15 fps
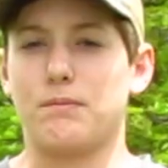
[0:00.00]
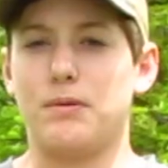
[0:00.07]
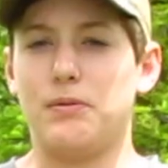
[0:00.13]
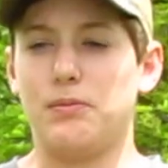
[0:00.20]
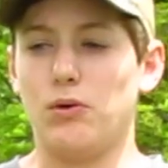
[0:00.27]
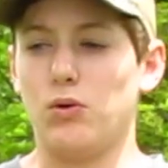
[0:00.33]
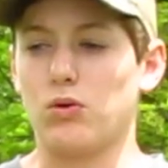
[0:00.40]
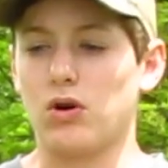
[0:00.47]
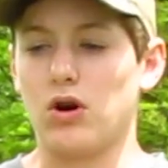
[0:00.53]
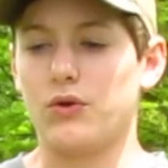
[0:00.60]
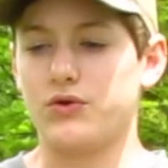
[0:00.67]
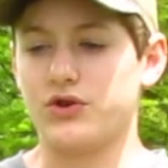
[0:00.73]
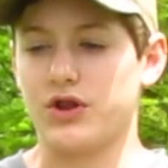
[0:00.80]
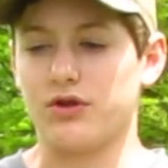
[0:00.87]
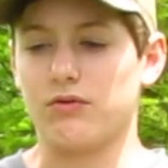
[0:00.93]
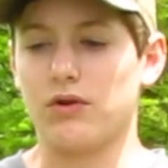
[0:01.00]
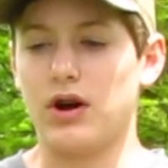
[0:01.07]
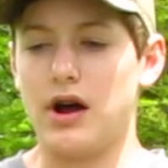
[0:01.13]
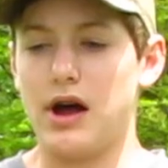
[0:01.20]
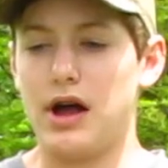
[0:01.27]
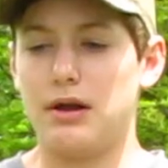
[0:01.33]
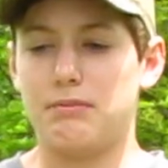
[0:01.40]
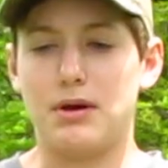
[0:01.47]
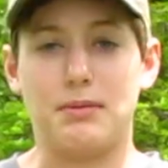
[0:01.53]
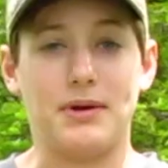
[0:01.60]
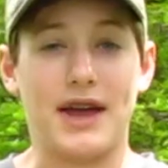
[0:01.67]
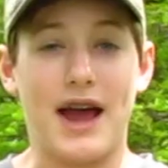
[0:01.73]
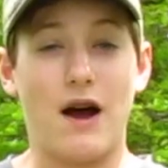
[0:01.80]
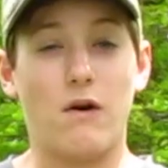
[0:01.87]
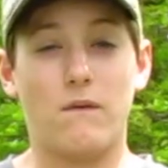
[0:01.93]
People who are always on the run,
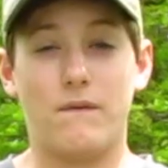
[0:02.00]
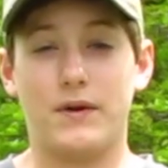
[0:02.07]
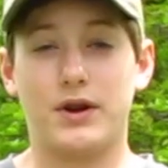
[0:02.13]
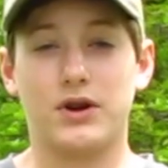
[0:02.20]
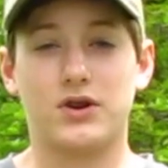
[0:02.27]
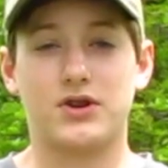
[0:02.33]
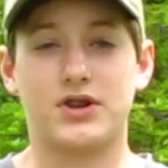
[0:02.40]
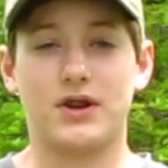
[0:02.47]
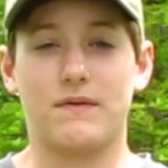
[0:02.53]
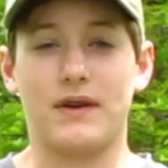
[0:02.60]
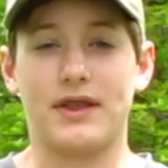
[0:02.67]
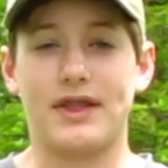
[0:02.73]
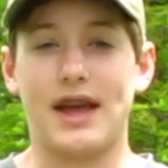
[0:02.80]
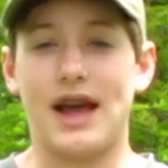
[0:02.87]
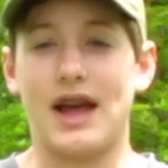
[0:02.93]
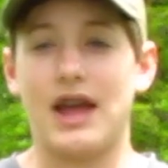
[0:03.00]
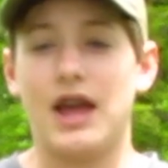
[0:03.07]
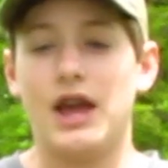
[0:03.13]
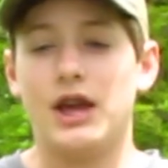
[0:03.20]
maybe outfitters, stuff like that,